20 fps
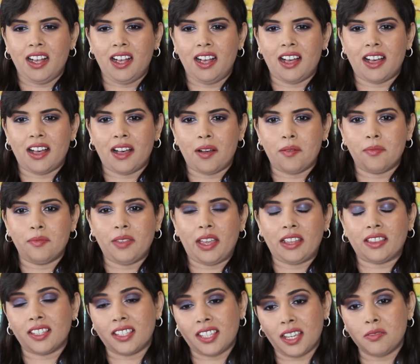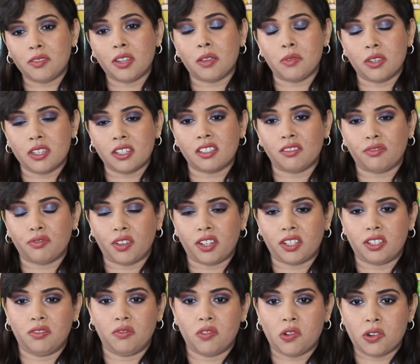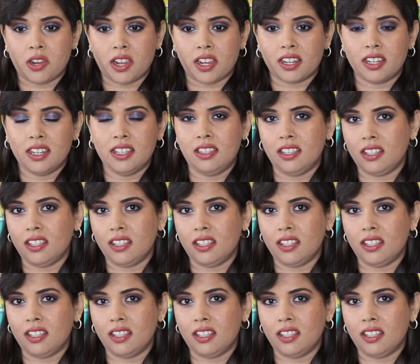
At the same time, it is effective on acne.